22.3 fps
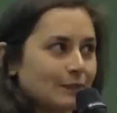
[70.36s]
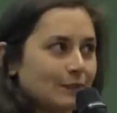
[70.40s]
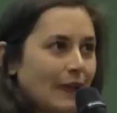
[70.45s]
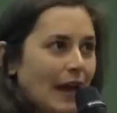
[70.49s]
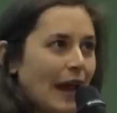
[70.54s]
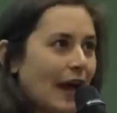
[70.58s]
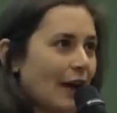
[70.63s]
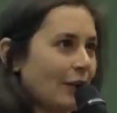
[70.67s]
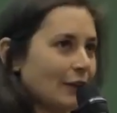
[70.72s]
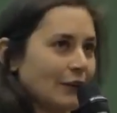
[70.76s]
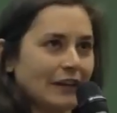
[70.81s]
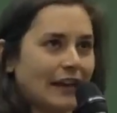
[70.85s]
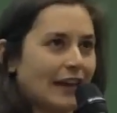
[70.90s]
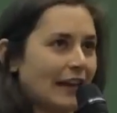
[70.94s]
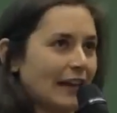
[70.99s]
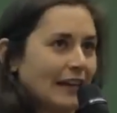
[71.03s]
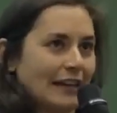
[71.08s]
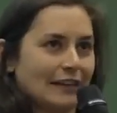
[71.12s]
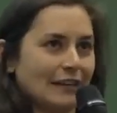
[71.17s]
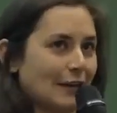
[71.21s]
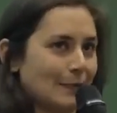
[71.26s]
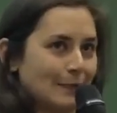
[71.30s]
how did
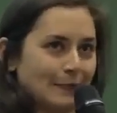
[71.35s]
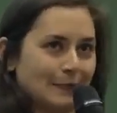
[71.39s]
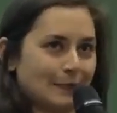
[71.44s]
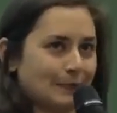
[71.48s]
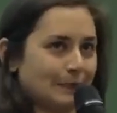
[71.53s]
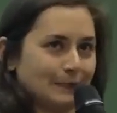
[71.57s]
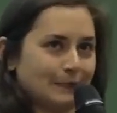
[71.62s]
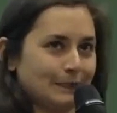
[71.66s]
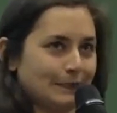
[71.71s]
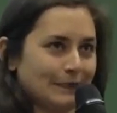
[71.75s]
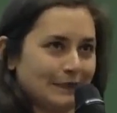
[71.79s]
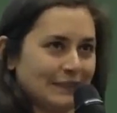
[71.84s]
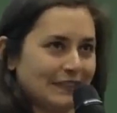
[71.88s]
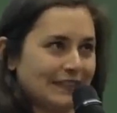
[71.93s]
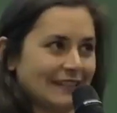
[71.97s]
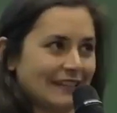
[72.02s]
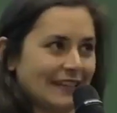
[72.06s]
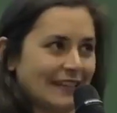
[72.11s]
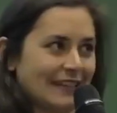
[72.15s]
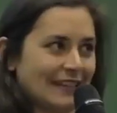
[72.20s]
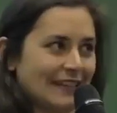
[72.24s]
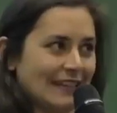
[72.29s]
I end up
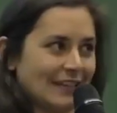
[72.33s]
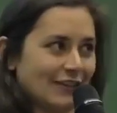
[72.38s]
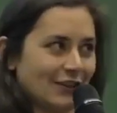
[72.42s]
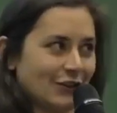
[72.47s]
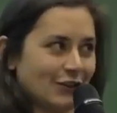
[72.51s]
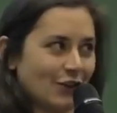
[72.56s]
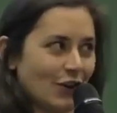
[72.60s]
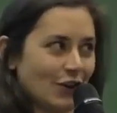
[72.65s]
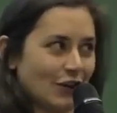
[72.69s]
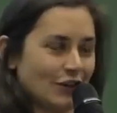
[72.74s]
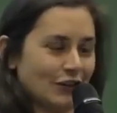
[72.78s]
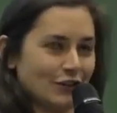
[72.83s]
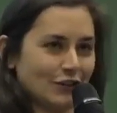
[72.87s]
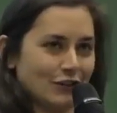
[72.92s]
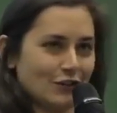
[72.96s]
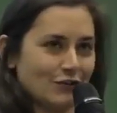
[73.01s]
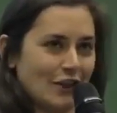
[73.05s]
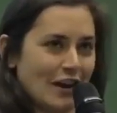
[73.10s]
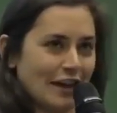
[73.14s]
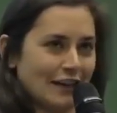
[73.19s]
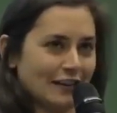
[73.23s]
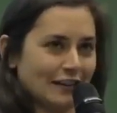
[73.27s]
standing here talking to
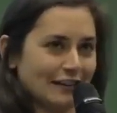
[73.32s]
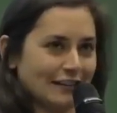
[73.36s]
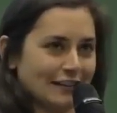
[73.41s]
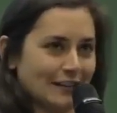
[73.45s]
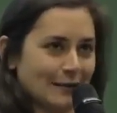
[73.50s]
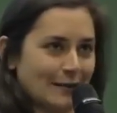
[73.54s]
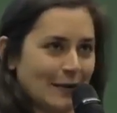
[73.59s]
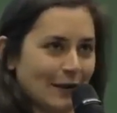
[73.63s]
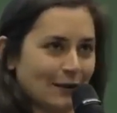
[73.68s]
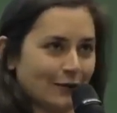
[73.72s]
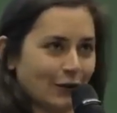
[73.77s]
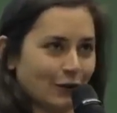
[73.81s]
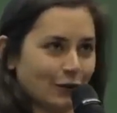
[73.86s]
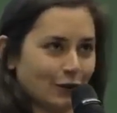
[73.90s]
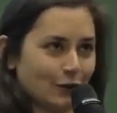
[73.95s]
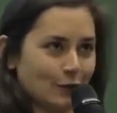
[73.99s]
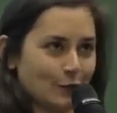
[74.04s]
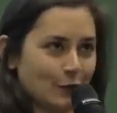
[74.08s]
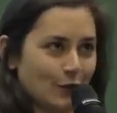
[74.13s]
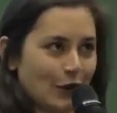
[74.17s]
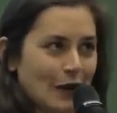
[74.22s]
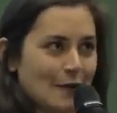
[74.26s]
you guys about
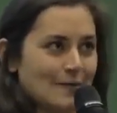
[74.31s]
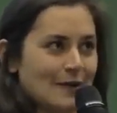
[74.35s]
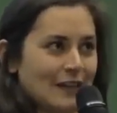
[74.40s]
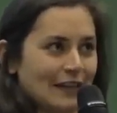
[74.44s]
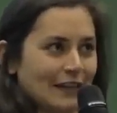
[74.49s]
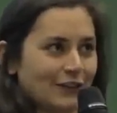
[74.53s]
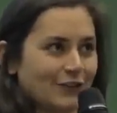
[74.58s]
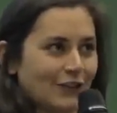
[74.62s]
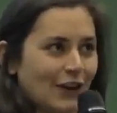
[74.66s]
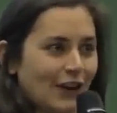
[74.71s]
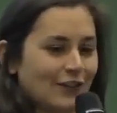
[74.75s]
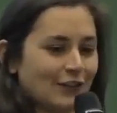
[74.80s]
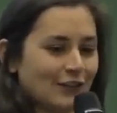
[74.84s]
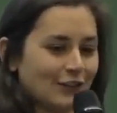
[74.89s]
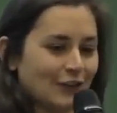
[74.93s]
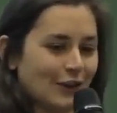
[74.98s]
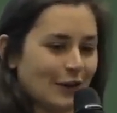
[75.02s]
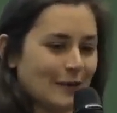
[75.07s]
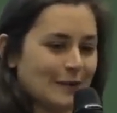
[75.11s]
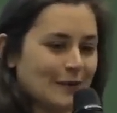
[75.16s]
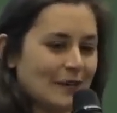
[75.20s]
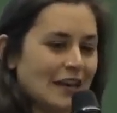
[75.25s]
functional programming in
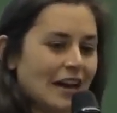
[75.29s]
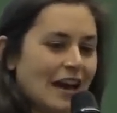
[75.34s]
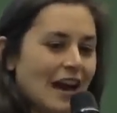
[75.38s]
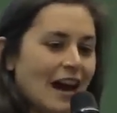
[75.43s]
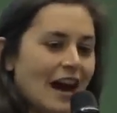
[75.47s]
JavaScript?